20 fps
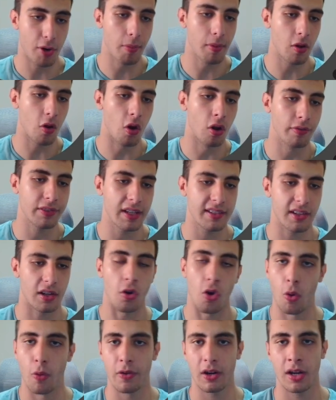probably all of these
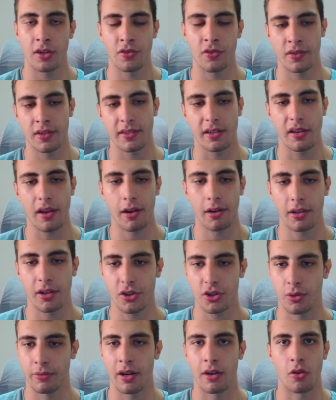are over 160
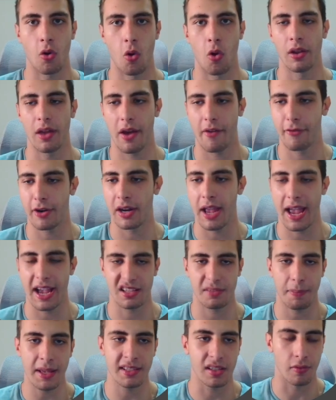characters. So they're all very
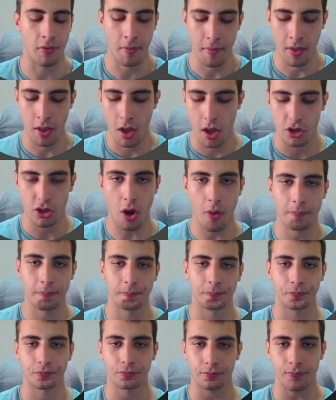expensive. So
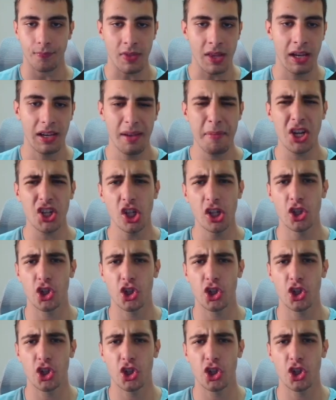let me